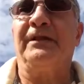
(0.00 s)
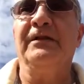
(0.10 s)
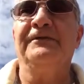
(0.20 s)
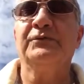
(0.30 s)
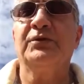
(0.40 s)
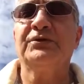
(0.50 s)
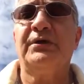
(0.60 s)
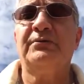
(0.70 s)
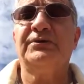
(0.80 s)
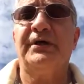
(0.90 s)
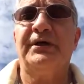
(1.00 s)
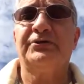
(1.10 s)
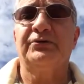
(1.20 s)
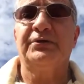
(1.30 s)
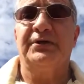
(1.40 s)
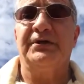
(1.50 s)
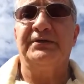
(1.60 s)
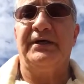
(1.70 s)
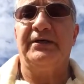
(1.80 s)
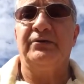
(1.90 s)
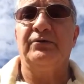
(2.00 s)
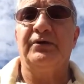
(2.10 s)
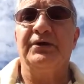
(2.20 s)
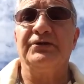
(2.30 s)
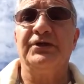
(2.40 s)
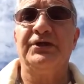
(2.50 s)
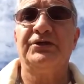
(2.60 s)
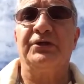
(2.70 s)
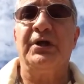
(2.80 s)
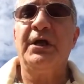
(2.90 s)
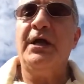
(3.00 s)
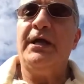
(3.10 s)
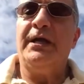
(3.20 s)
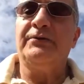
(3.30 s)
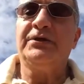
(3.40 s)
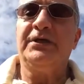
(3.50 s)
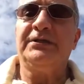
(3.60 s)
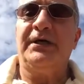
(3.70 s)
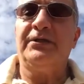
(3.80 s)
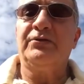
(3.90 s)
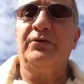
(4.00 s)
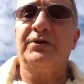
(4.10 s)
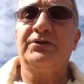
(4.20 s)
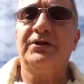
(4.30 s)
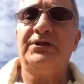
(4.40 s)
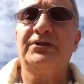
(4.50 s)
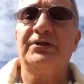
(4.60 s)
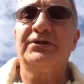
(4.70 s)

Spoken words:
I left was I was actually kicked out of the organization. And I was kicked out of the organization